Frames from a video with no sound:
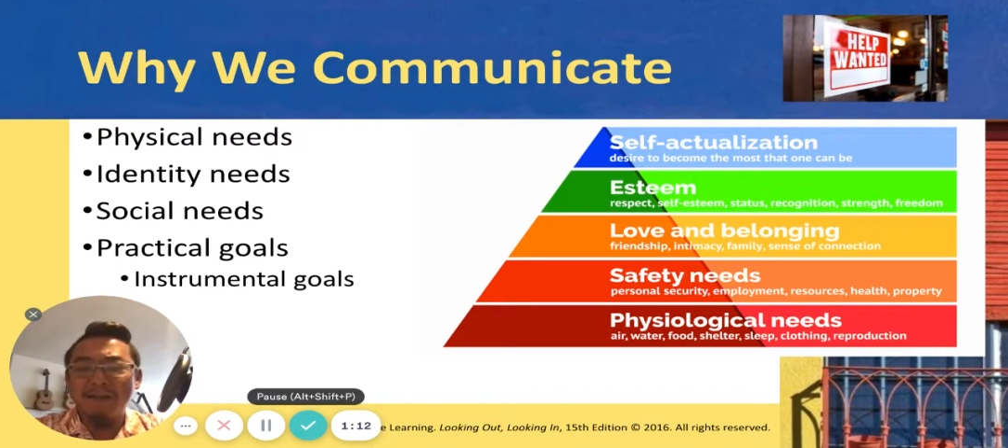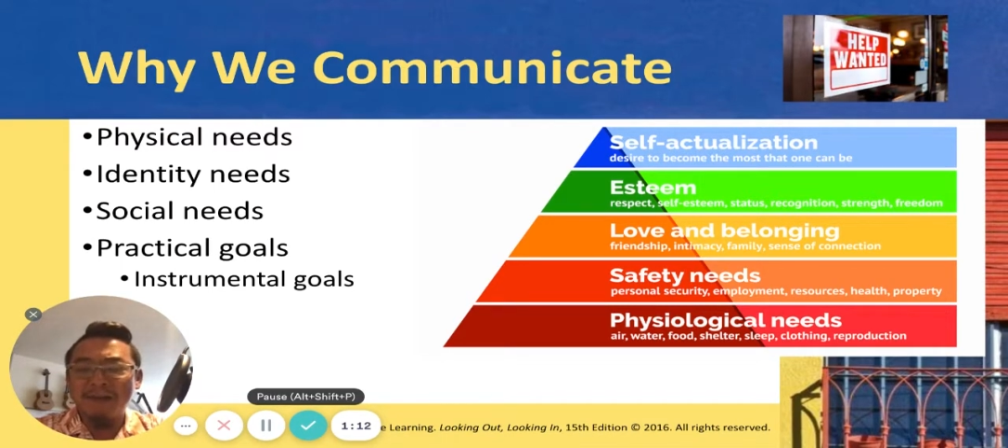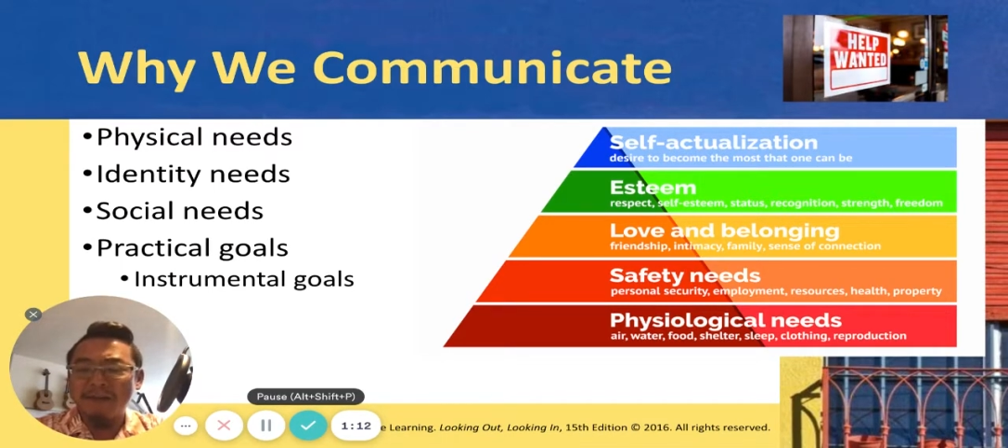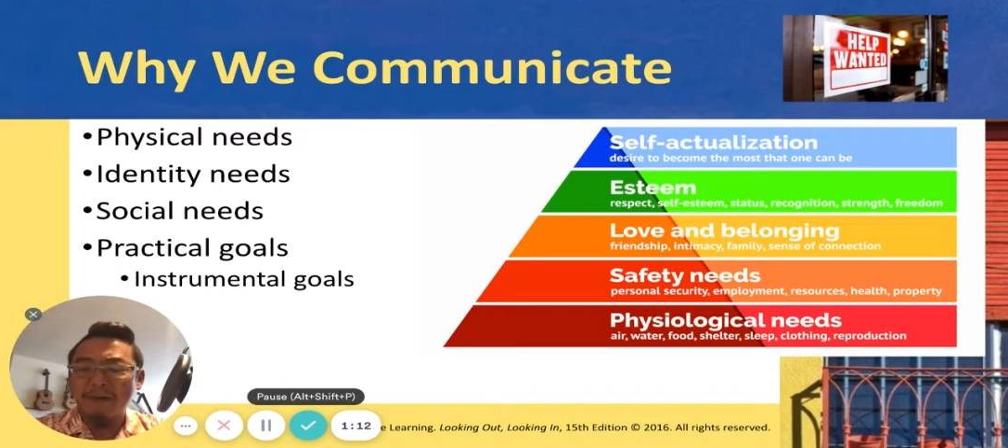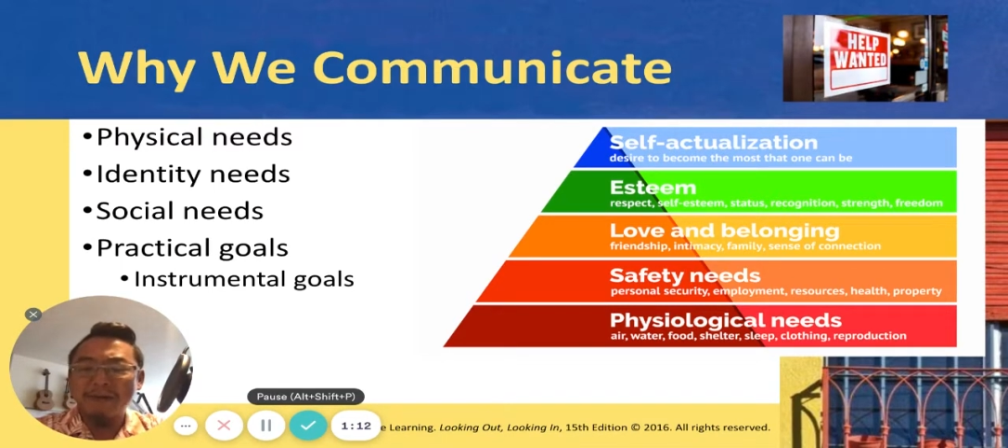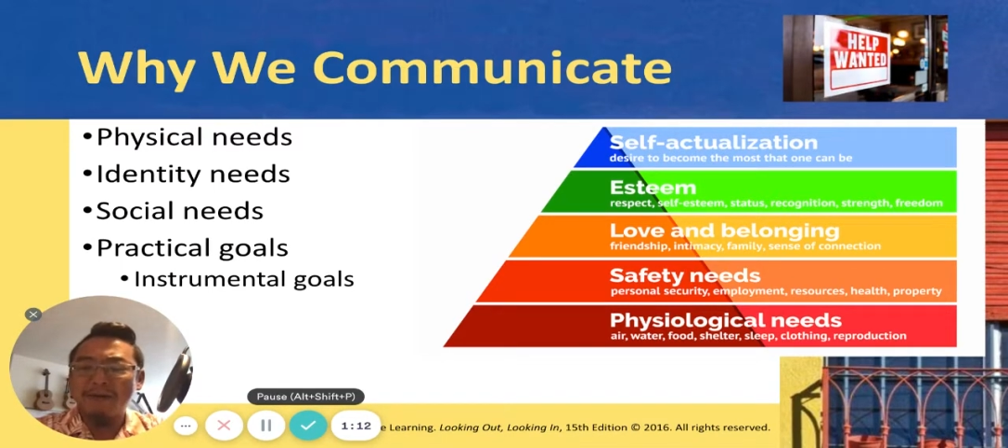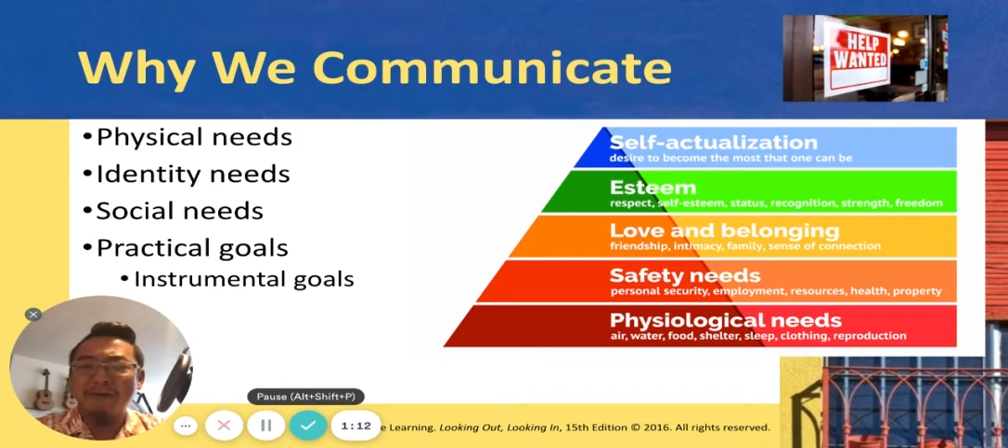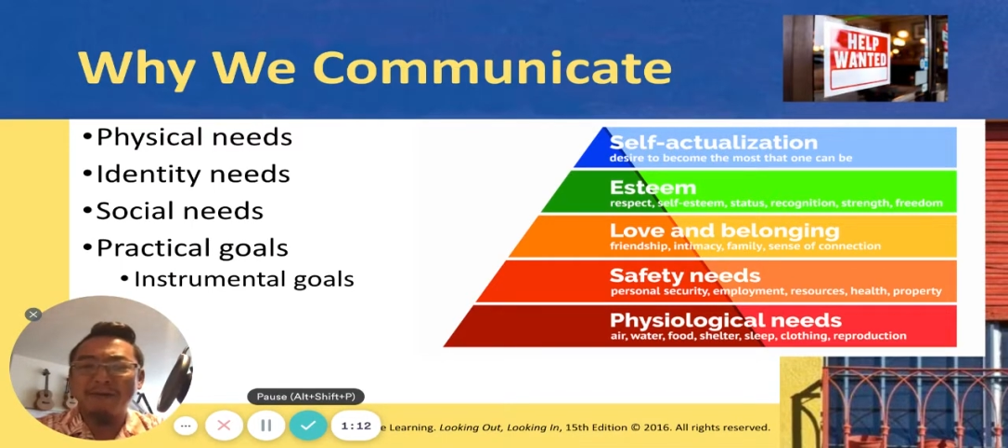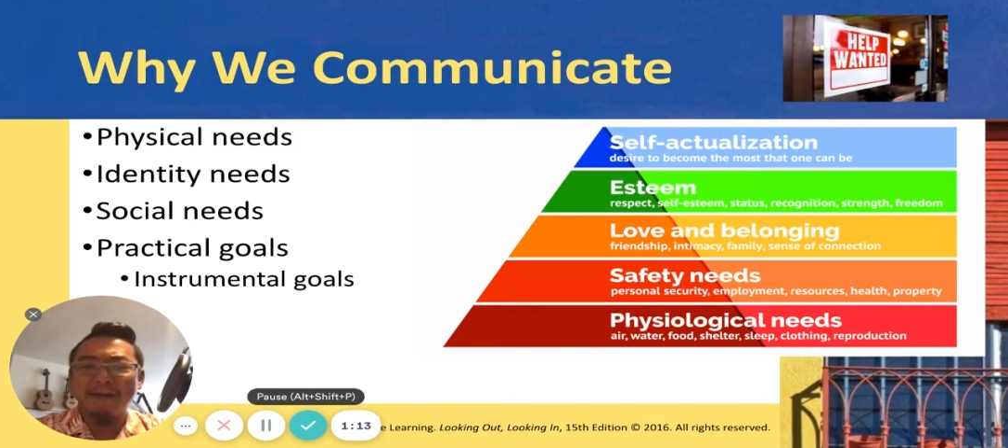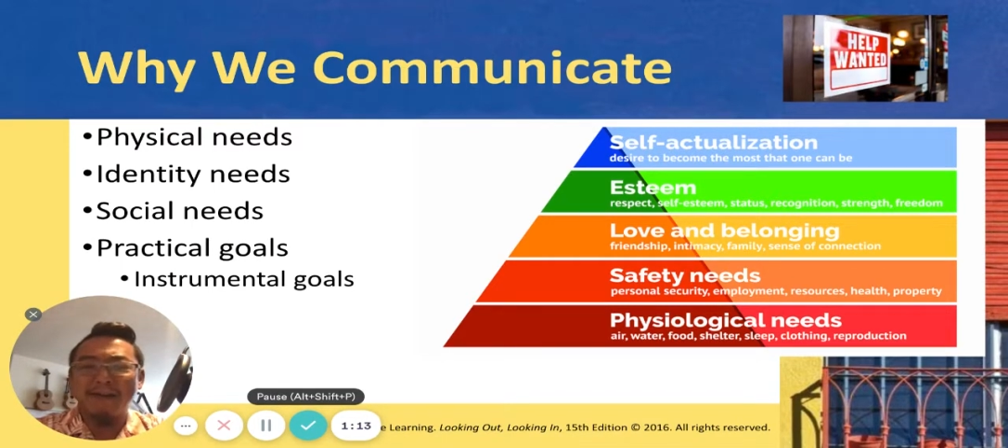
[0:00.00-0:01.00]
think about when you go
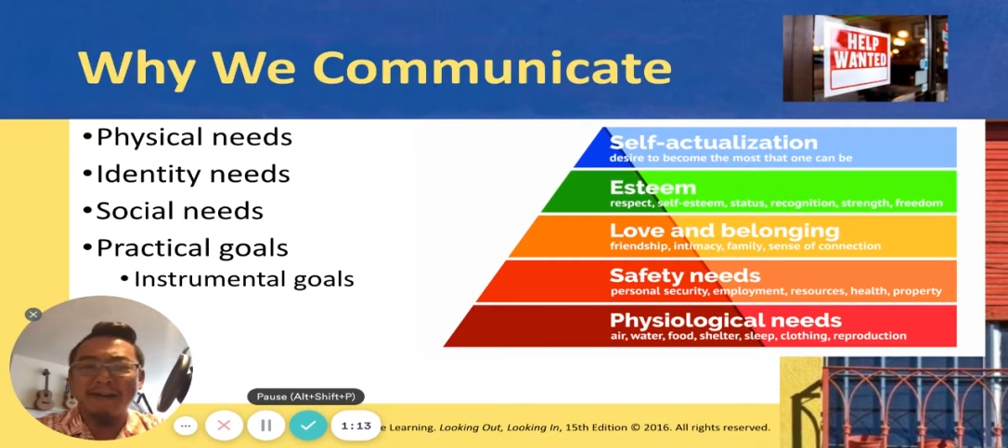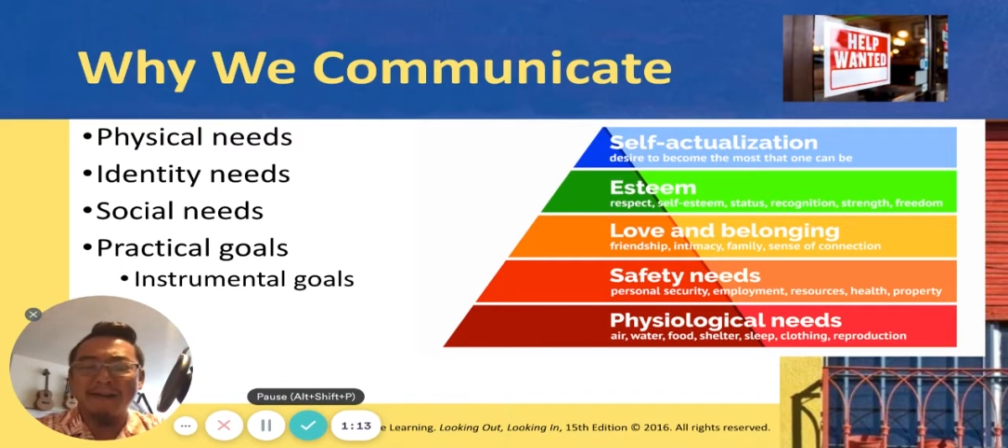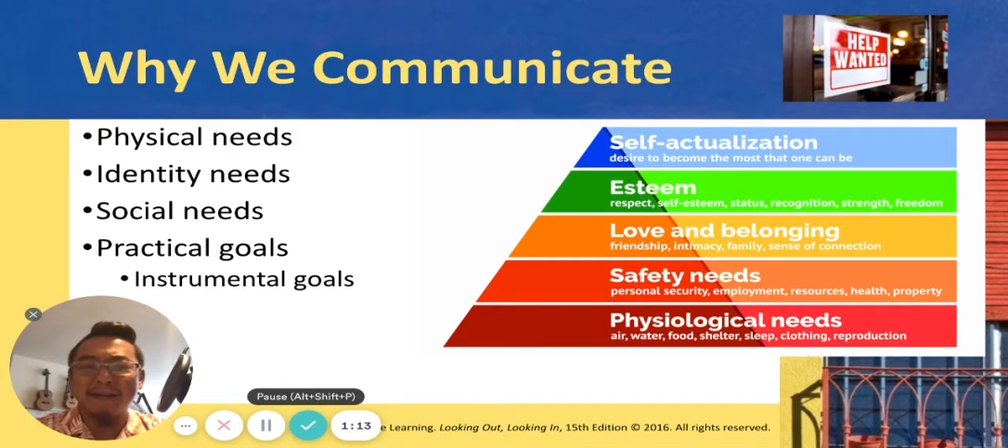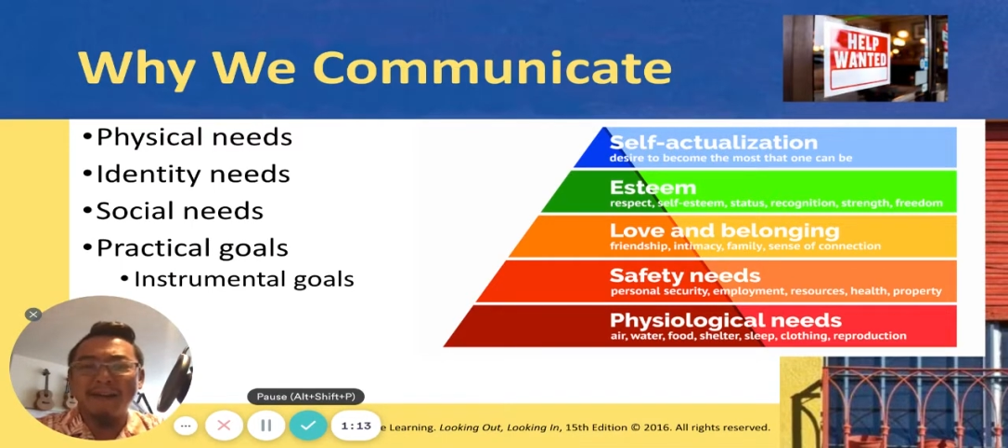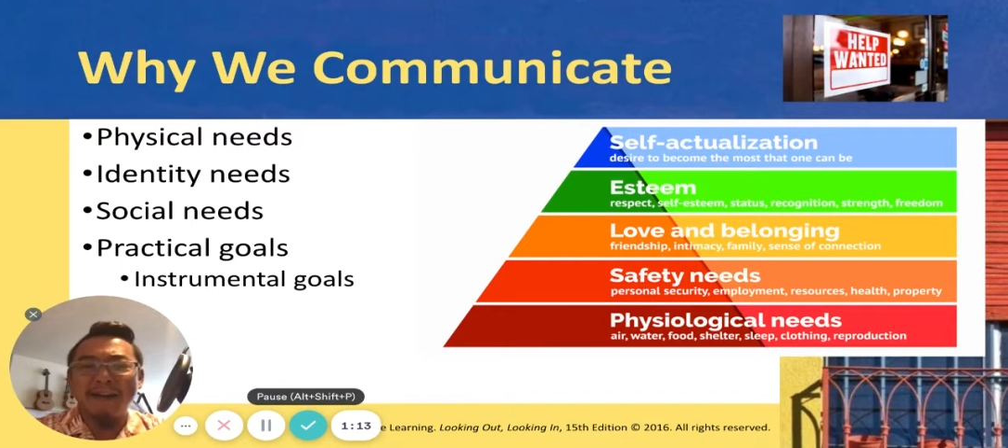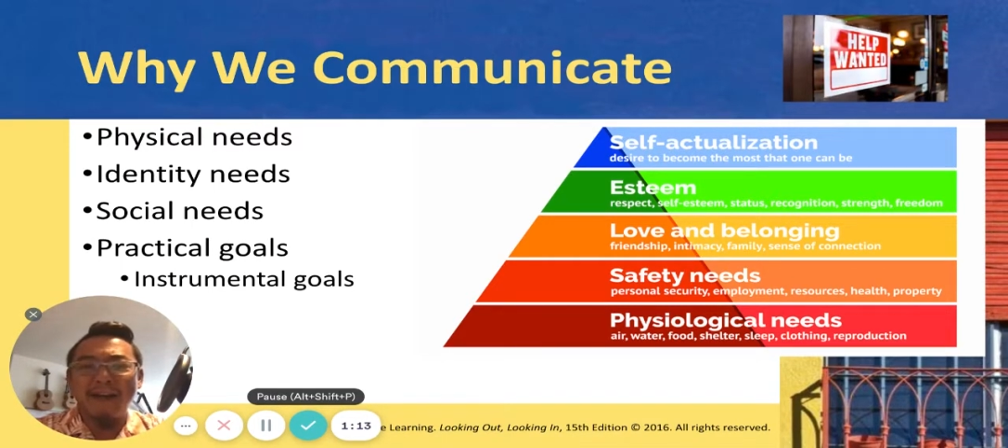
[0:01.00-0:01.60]
to a doctor